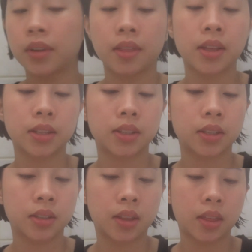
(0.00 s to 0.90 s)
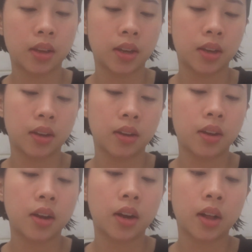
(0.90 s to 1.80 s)
This is the
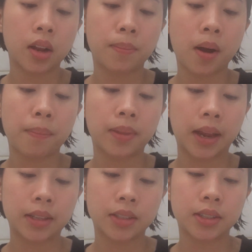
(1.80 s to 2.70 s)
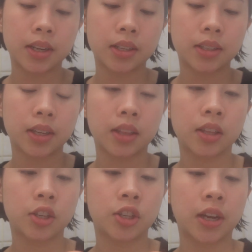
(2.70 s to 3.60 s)
ColourPop Light Sticks in
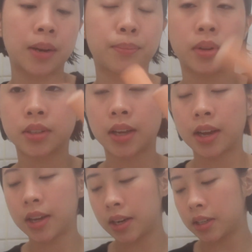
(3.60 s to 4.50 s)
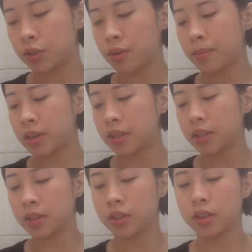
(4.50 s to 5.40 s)
the shade Bullseye. It is
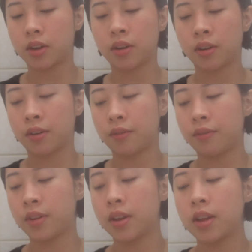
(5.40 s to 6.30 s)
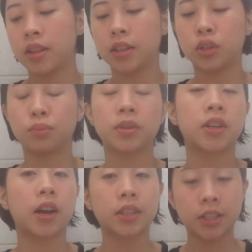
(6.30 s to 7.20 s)
reminiscent of the Super
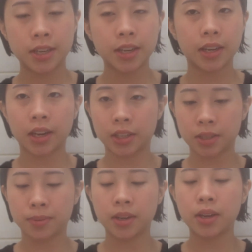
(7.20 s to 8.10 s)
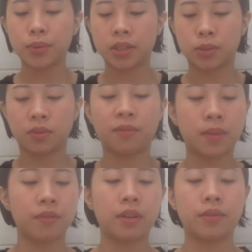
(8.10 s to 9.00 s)
Shock Cheek in Lunch Money, which is one of
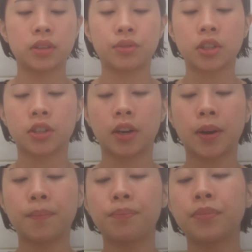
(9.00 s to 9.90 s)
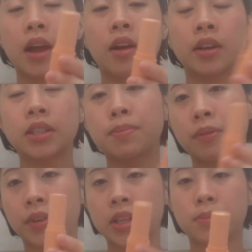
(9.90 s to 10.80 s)
my favorites for sure. I honestly
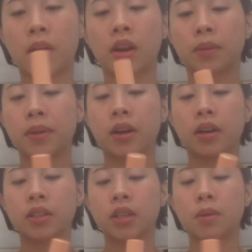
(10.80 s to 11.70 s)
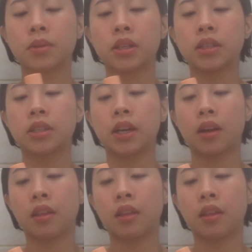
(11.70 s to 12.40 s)
prefer this product because it comes in a stick.